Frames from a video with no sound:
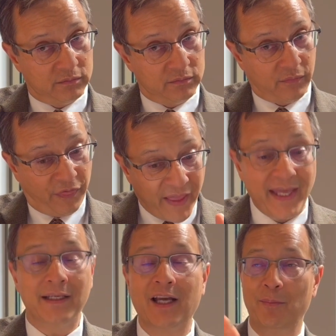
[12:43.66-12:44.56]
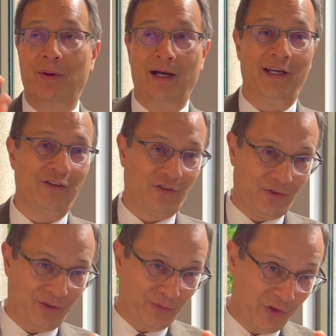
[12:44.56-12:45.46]
then combines
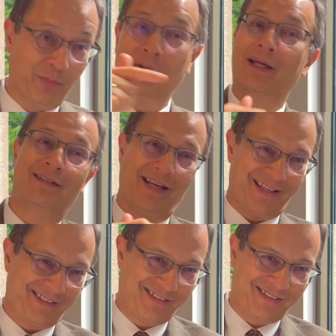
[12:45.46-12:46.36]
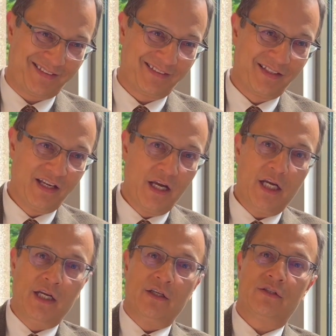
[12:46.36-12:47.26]
with blood tests
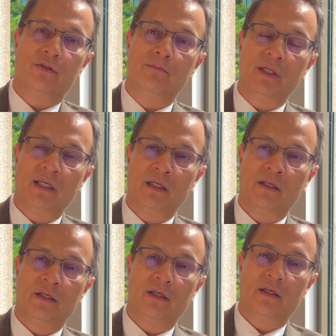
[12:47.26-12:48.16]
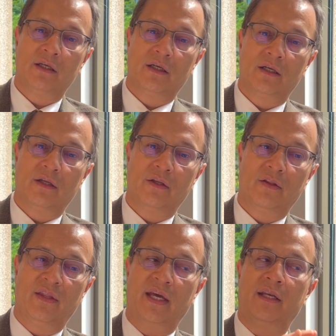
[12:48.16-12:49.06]
to mean
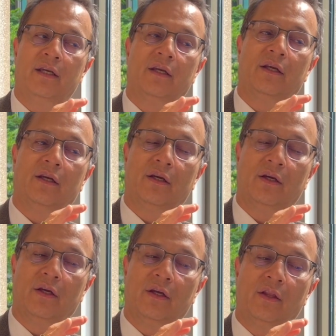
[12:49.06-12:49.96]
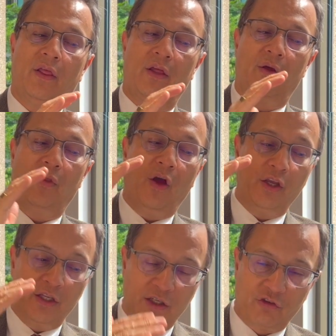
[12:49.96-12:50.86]
that
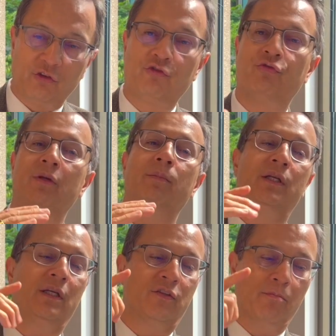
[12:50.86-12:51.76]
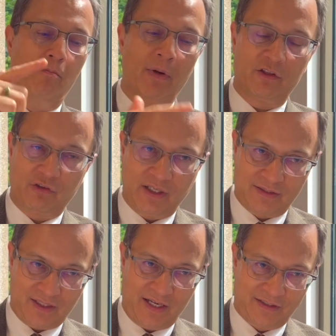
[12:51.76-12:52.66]
initial treatment is much less
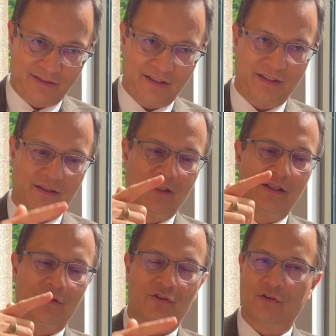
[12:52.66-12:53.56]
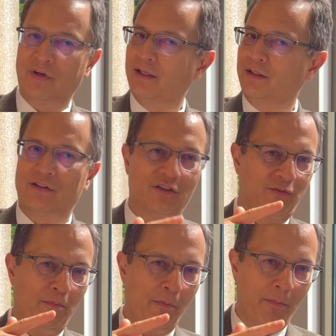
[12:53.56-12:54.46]
toxic, surveillance is
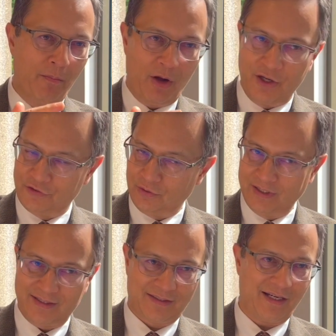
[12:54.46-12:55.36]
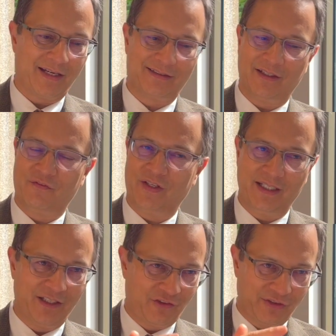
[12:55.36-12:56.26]
also less toxic
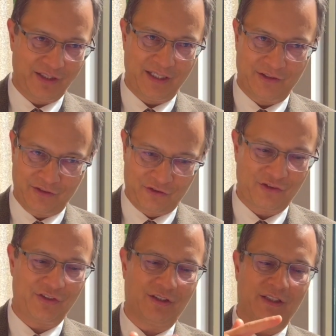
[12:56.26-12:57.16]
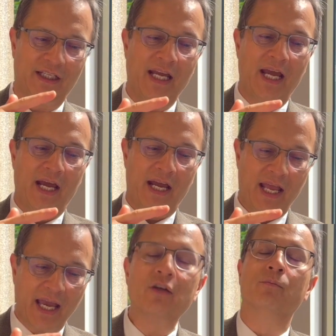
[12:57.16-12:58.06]
financially and logistically,
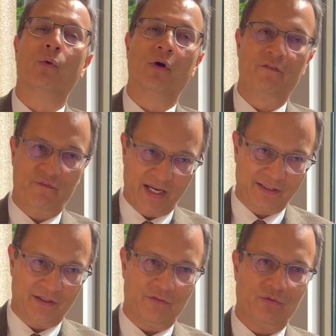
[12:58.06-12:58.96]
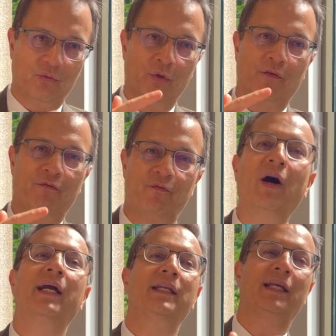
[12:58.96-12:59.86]
and more effective. We're
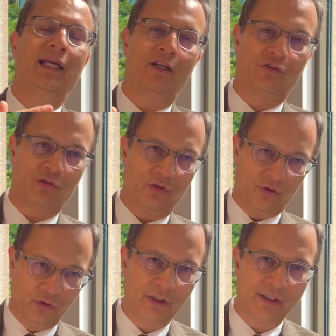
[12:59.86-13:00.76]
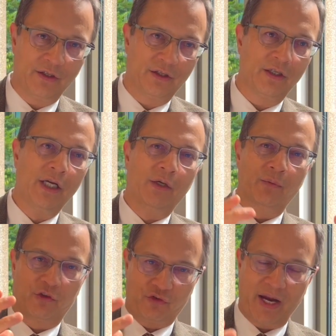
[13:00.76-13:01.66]
finding cancer earlier,
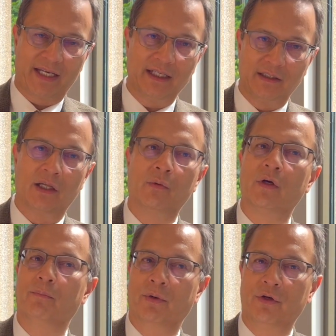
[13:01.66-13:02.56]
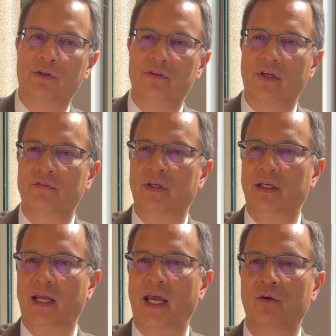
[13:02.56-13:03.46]
we're tracking lower burdens of
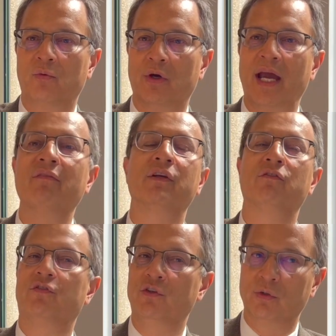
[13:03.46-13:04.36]
it, and we're having fewer